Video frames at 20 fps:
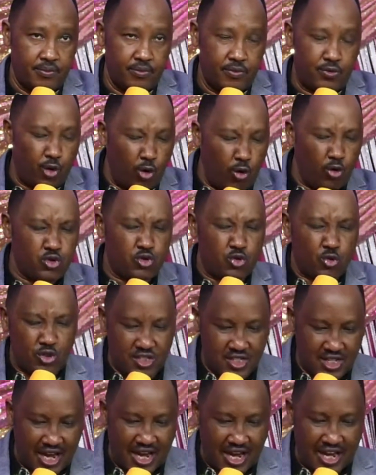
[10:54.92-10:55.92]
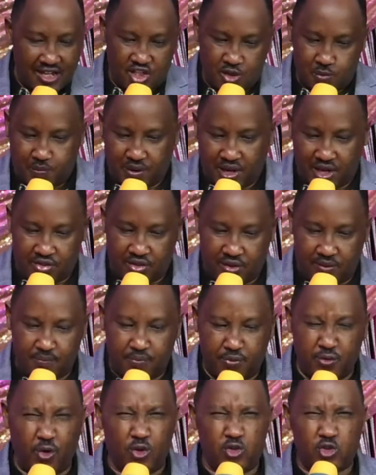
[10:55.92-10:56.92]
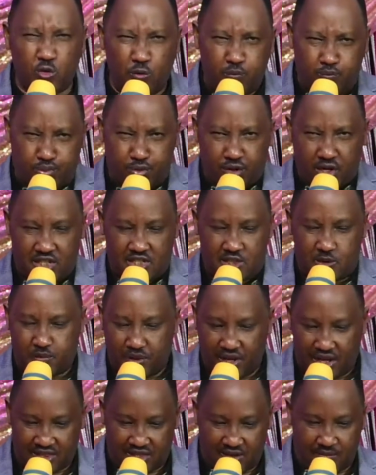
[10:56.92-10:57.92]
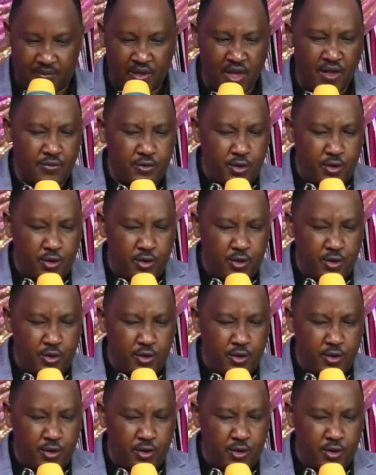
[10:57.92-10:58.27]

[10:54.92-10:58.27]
Those who sigh, spare them. Those who pray, spare them.